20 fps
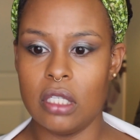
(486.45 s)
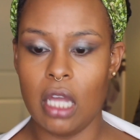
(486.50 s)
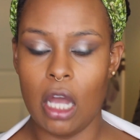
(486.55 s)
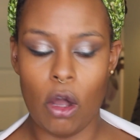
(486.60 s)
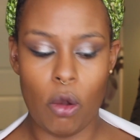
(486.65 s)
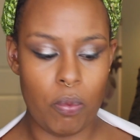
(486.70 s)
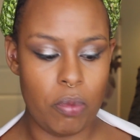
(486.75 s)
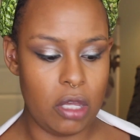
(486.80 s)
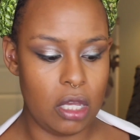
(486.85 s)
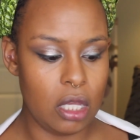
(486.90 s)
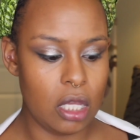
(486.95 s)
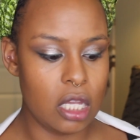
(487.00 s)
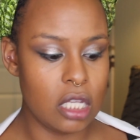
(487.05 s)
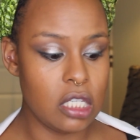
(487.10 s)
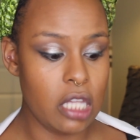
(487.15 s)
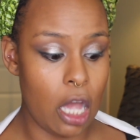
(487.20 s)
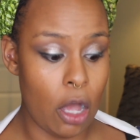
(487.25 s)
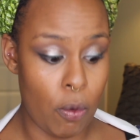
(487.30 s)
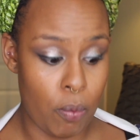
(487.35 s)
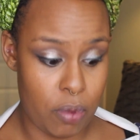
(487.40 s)
helping.
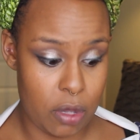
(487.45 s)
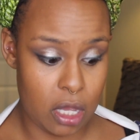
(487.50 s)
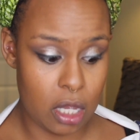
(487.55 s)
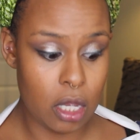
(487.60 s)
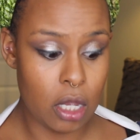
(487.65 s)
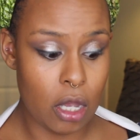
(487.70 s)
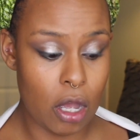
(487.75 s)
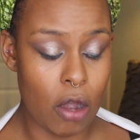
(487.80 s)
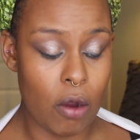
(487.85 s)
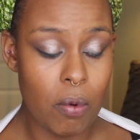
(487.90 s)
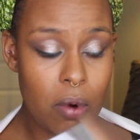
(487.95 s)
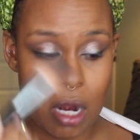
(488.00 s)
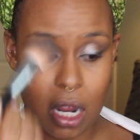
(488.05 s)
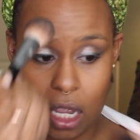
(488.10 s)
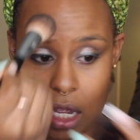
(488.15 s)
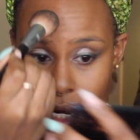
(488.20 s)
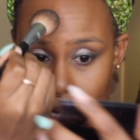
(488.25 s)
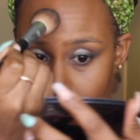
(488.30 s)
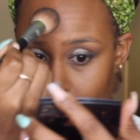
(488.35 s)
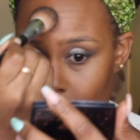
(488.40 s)
It's helping. All
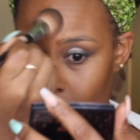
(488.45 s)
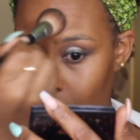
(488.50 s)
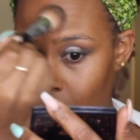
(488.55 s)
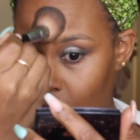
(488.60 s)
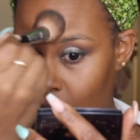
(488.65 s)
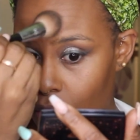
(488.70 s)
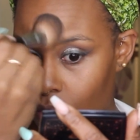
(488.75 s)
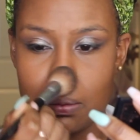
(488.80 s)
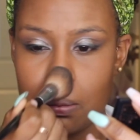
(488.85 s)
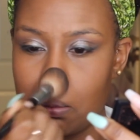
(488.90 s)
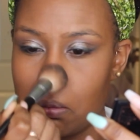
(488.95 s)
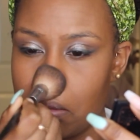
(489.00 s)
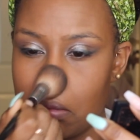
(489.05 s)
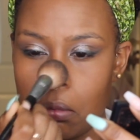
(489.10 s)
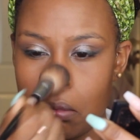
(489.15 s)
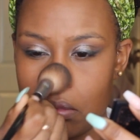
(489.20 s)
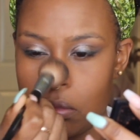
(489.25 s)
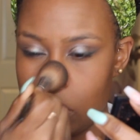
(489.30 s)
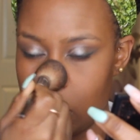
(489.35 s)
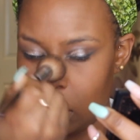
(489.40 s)
right.
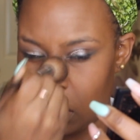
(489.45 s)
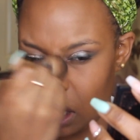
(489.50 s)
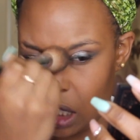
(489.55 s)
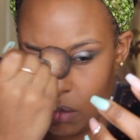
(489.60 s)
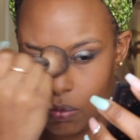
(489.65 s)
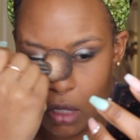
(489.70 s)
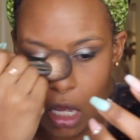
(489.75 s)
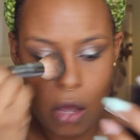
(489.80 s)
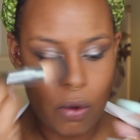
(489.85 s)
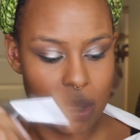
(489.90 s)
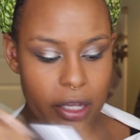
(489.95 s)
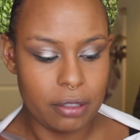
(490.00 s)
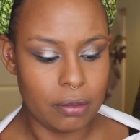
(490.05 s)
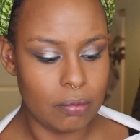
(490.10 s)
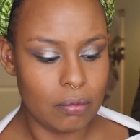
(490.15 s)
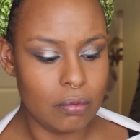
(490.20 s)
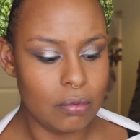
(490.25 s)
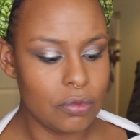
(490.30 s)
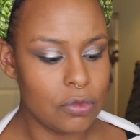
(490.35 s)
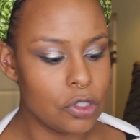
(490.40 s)
Just keep going.
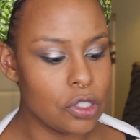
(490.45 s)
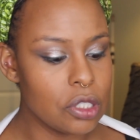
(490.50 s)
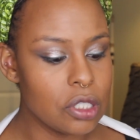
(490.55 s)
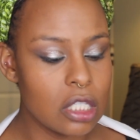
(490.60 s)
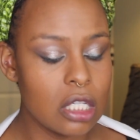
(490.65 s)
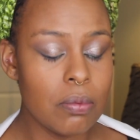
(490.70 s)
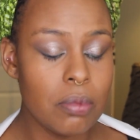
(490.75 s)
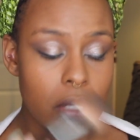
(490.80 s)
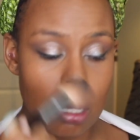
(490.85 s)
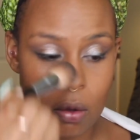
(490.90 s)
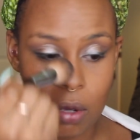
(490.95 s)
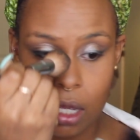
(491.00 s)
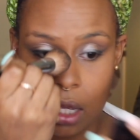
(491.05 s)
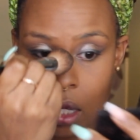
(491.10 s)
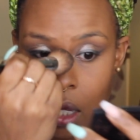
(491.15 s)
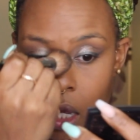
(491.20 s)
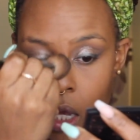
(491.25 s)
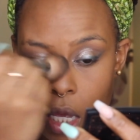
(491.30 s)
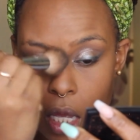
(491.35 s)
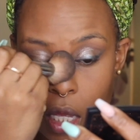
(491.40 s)
Just keep
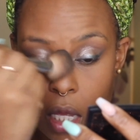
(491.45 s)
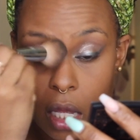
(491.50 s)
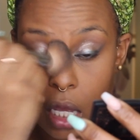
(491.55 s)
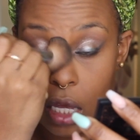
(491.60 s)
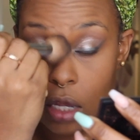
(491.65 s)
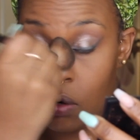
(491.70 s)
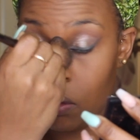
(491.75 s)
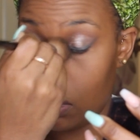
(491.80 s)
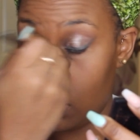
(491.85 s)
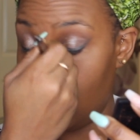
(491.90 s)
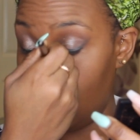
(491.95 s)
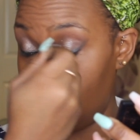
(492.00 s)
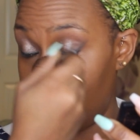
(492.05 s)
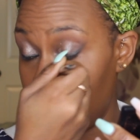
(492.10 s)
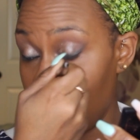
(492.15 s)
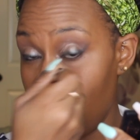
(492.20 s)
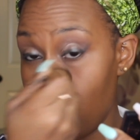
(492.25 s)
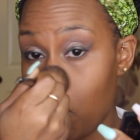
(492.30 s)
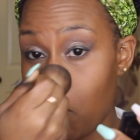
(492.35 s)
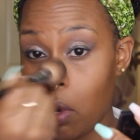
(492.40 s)
going. It'll get
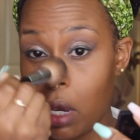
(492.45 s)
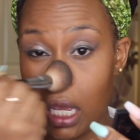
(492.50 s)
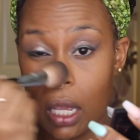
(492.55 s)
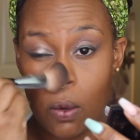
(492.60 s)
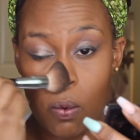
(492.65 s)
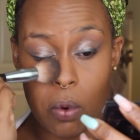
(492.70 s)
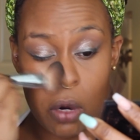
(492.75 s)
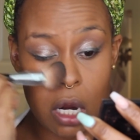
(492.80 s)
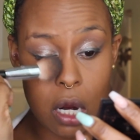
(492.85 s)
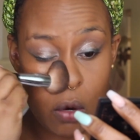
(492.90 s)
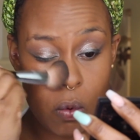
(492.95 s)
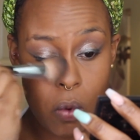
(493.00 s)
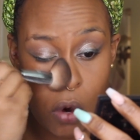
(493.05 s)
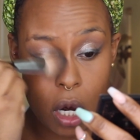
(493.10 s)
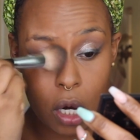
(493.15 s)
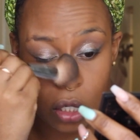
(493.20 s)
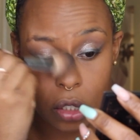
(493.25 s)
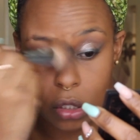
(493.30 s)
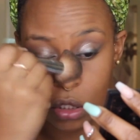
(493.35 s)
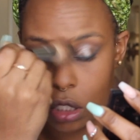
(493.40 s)
to a point where it
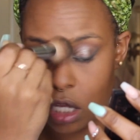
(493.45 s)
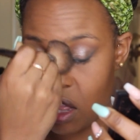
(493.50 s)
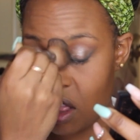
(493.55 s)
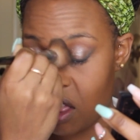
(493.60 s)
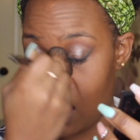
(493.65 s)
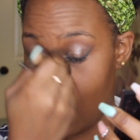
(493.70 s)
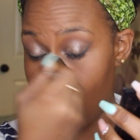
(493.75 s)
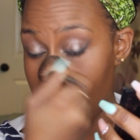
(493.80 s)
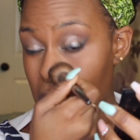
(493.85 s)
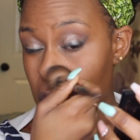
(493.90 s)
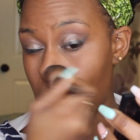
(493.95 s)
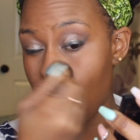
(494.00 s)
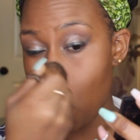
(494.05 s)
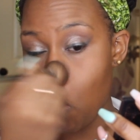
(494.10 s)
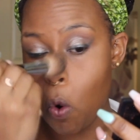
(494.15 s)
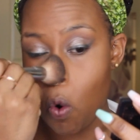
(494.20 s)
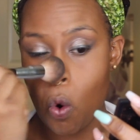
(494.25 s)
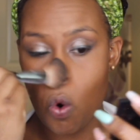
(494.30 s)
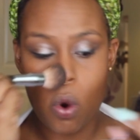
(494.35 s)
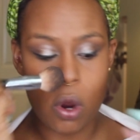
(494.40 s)
works. That
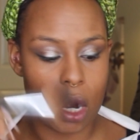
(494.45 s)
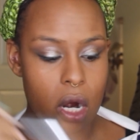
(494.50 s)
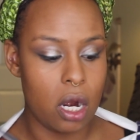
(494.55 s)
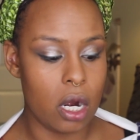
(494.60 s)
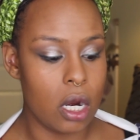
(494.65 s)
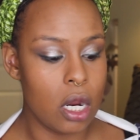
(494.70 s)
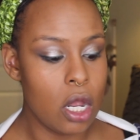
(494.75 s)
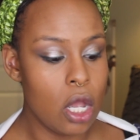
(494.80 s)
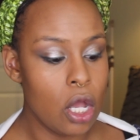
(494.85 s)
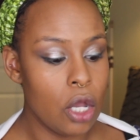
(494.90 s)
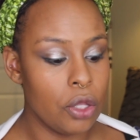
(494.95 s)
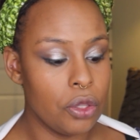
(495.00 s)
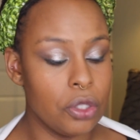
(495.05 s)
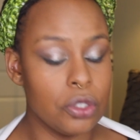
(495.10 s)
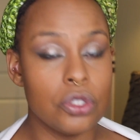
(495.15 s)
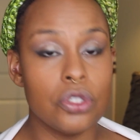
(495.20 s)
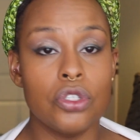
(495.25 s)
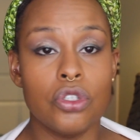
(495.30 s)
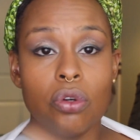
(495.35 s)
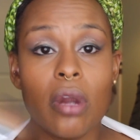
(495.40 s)
or the
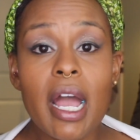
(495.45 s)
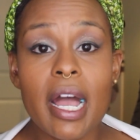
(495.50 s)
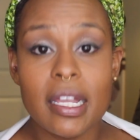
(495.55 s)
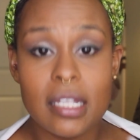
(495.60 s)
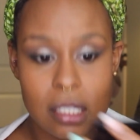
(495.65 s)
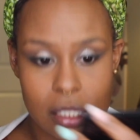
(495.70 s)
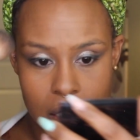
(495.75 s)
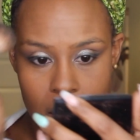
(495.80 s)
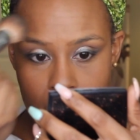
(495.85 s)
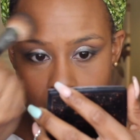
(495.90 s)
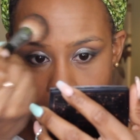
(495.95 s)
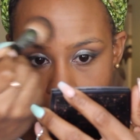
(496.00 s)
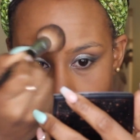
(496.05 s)
stress